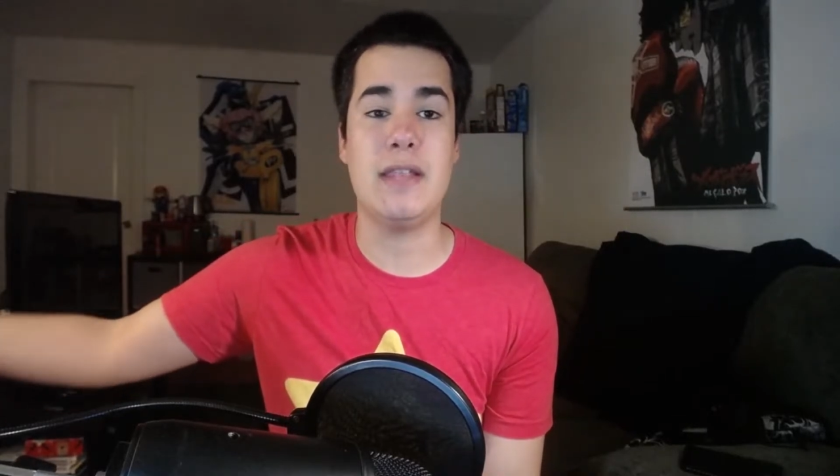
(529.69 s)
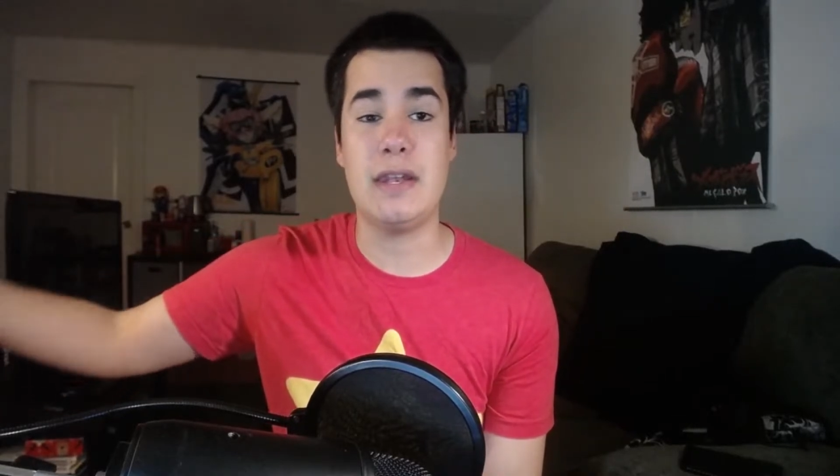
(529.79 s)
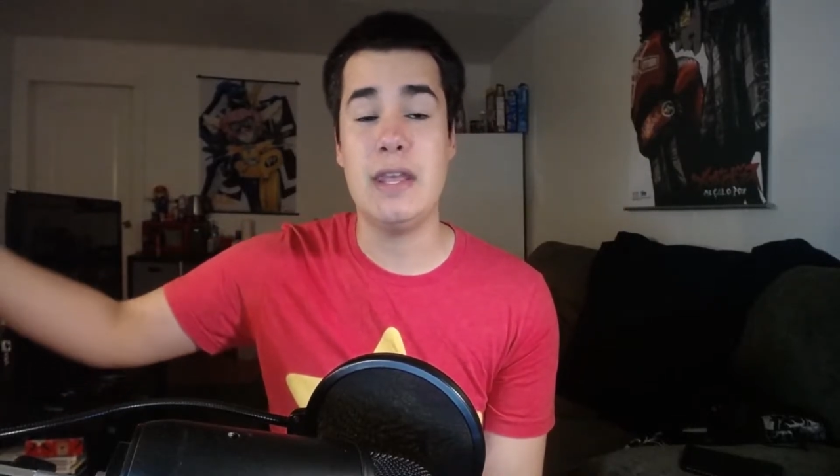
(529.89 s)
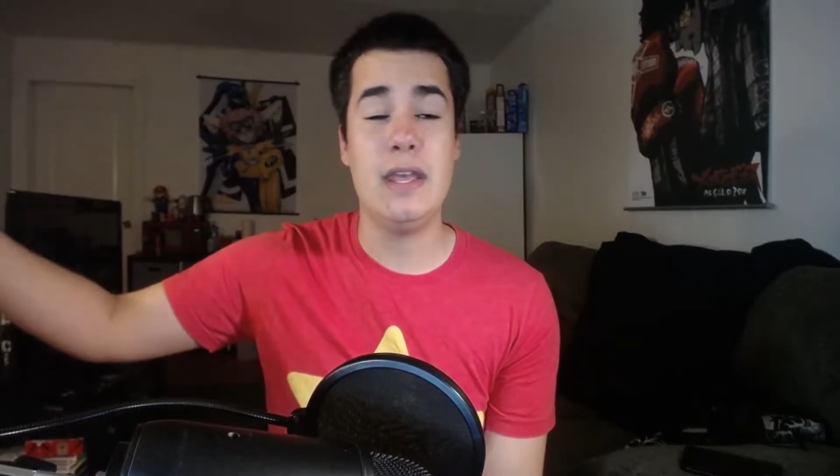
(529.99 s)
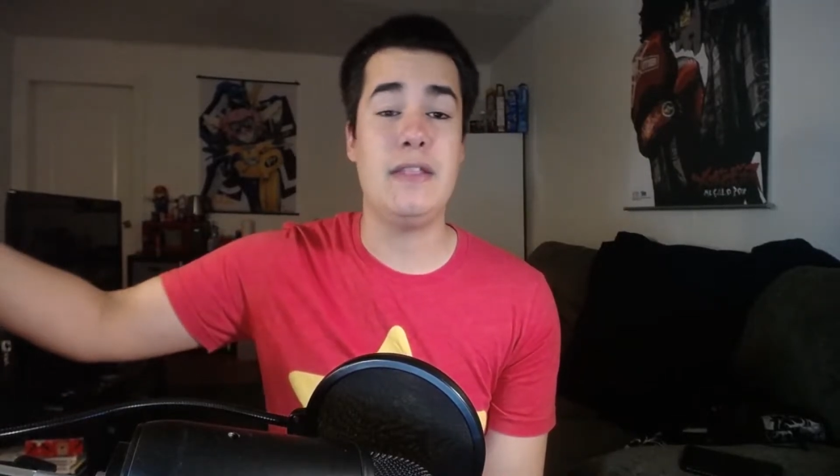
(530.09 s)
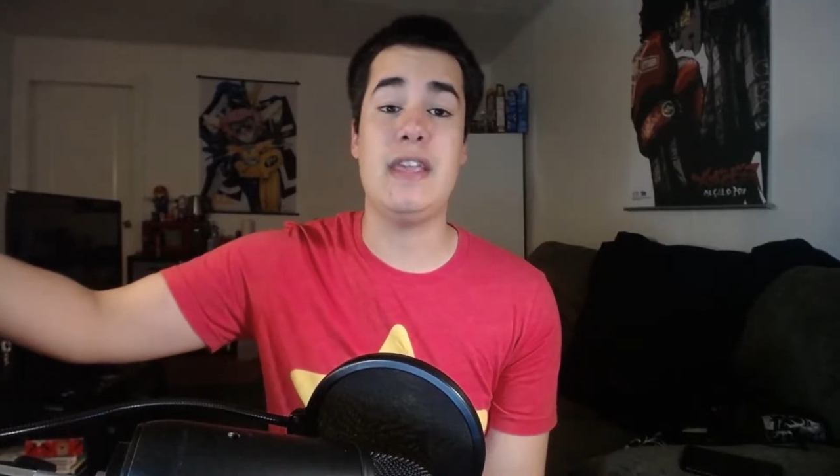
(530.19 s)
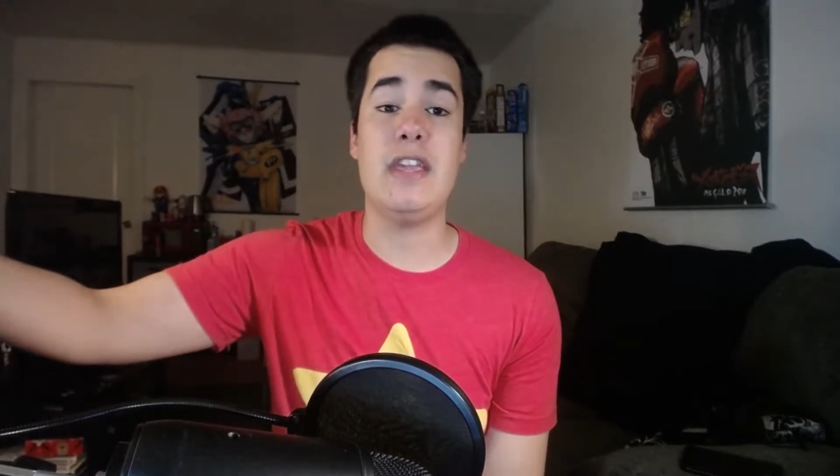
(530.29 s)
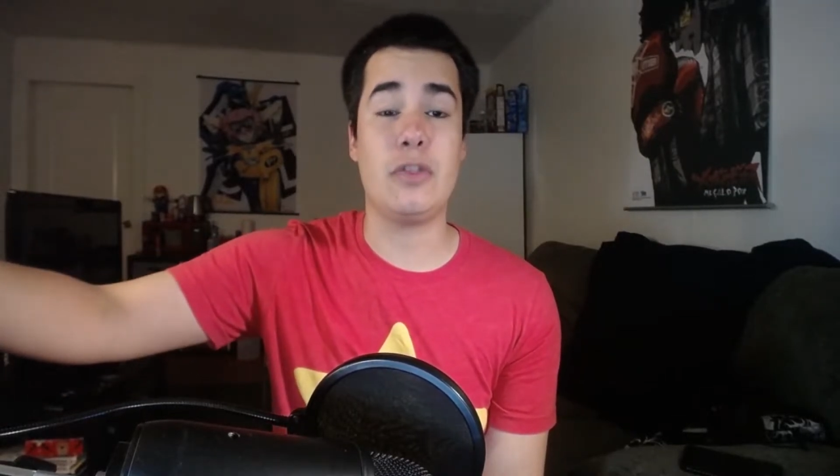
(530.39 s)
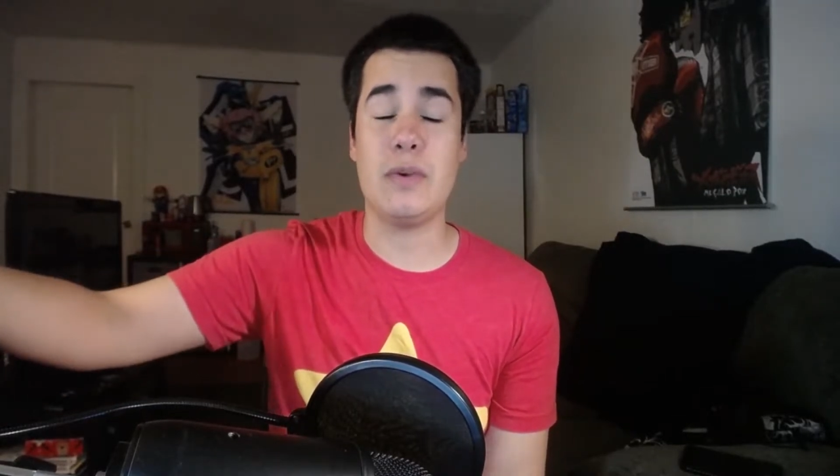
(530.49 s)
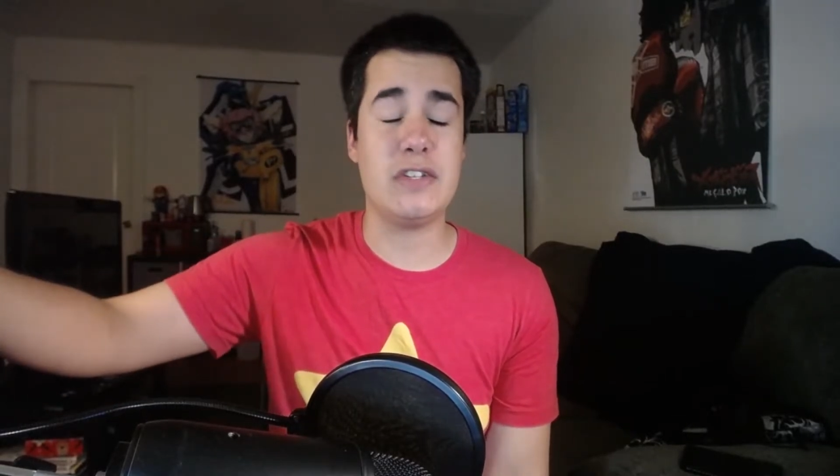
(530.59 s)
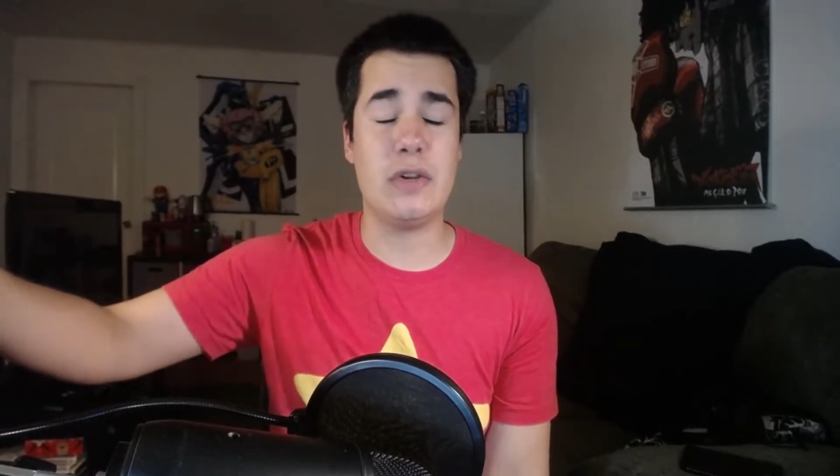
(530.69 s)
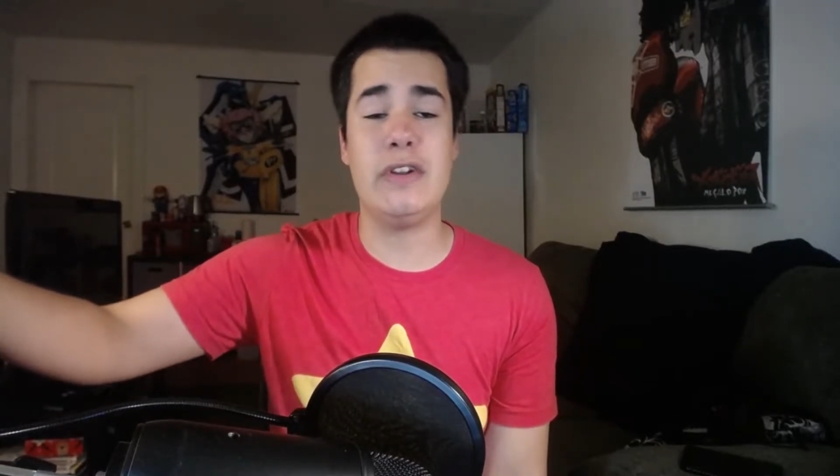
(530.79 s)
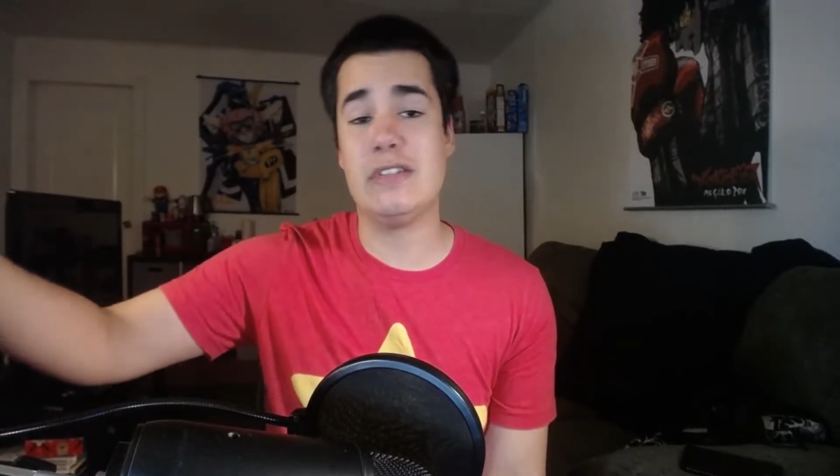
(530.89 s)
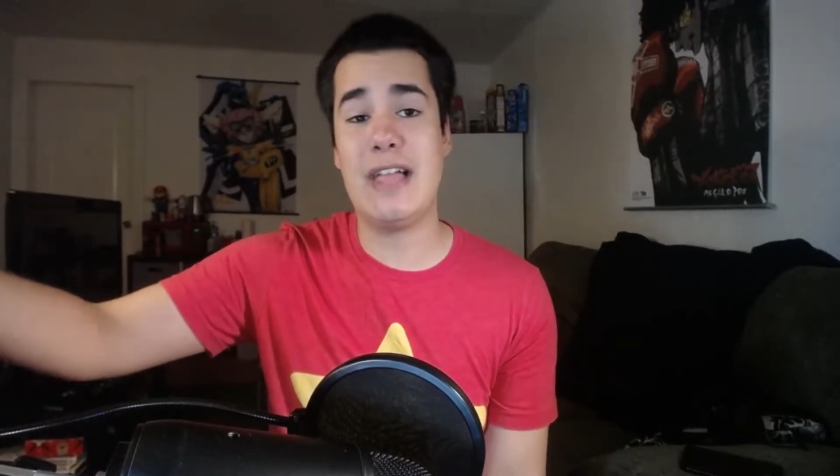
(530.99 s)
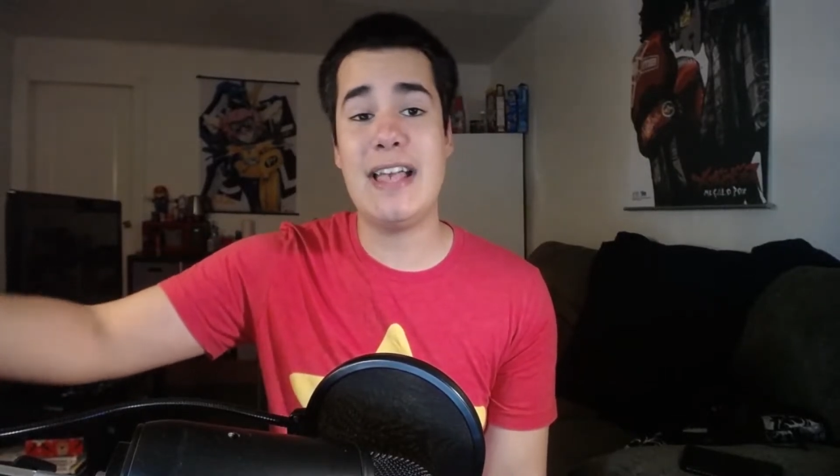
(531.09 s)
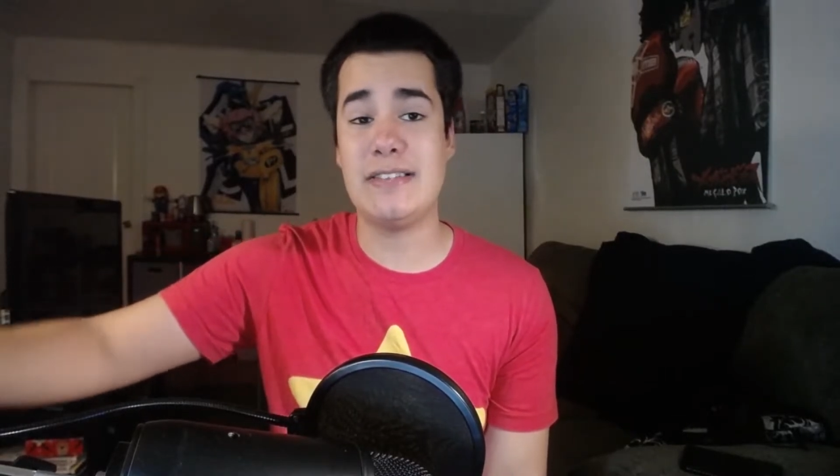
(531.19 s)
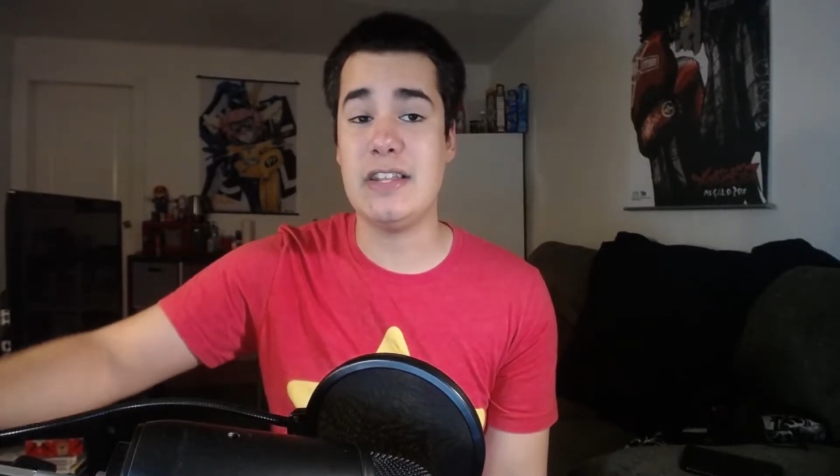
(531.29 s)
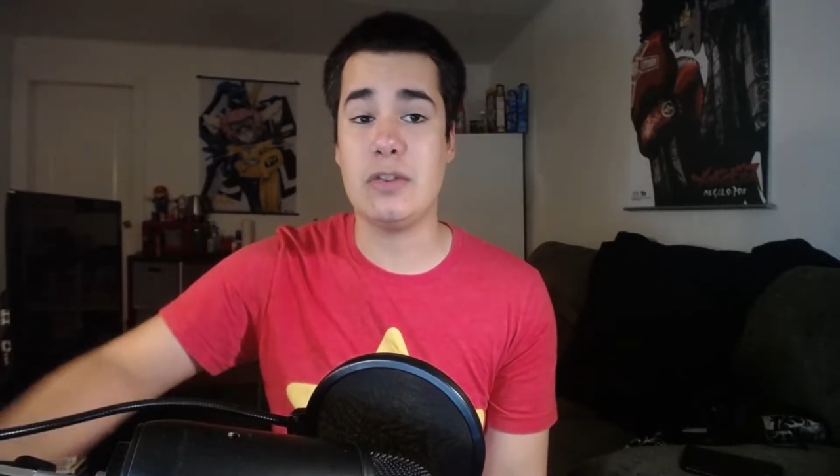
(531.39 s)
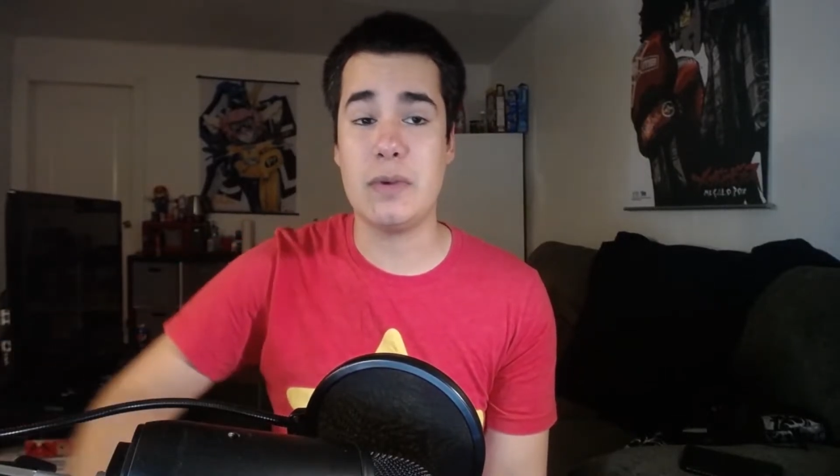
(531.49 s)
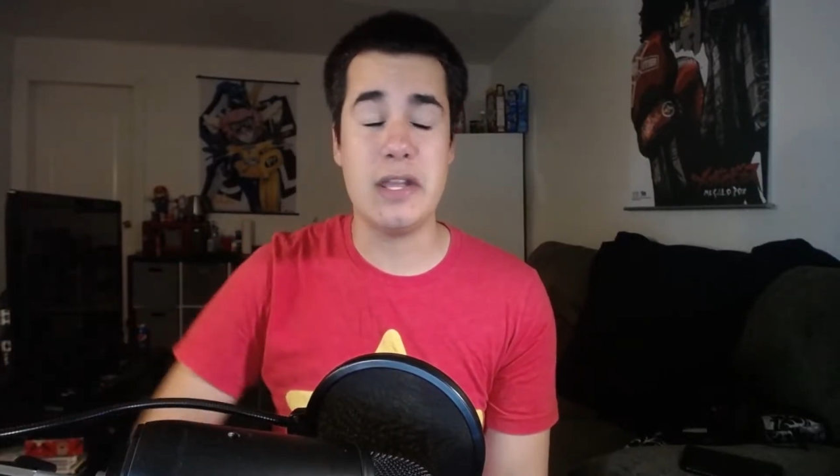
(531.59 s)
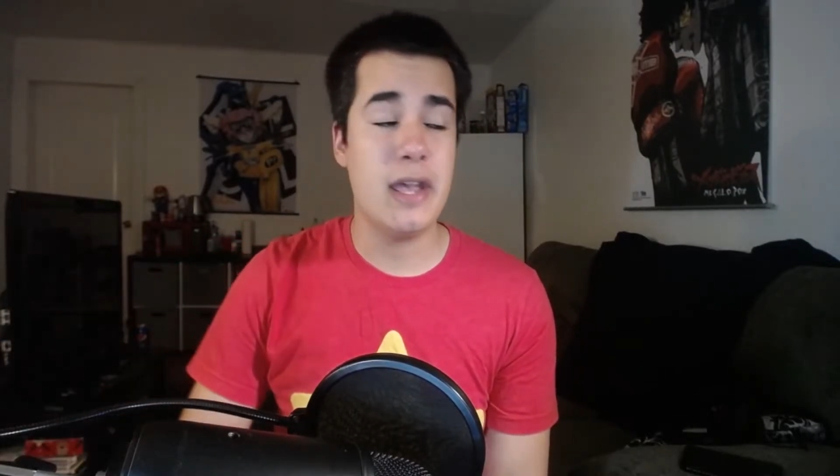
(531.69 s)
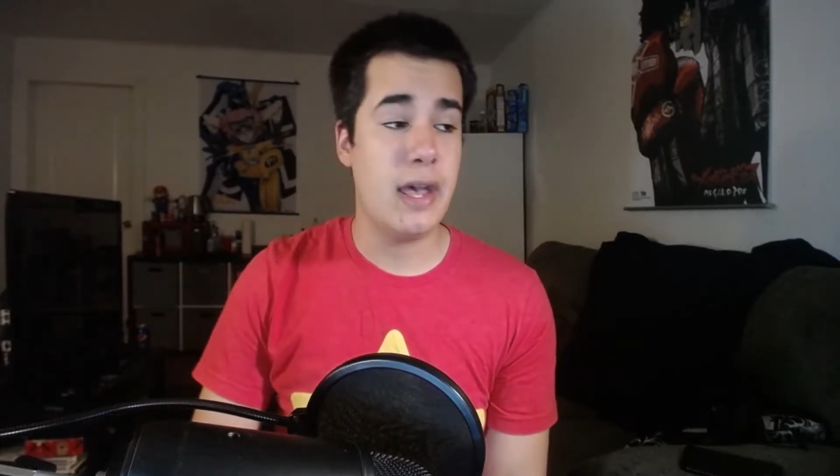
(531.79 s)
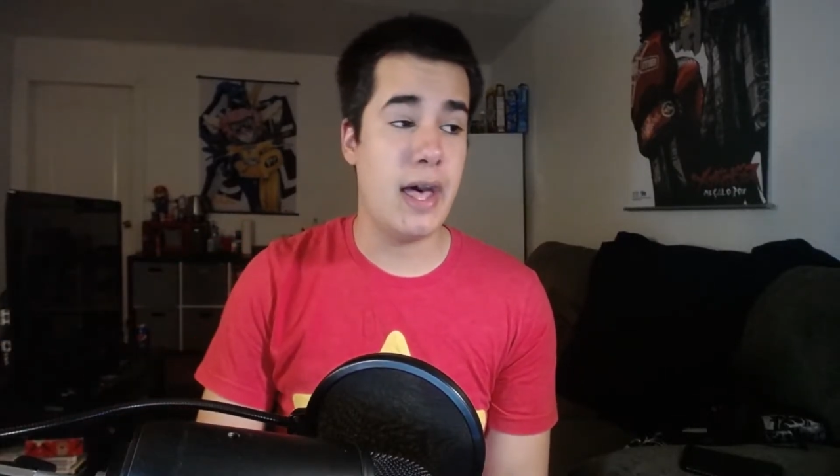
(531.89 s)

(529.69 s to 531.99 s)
and then the E3, Sony's last E3,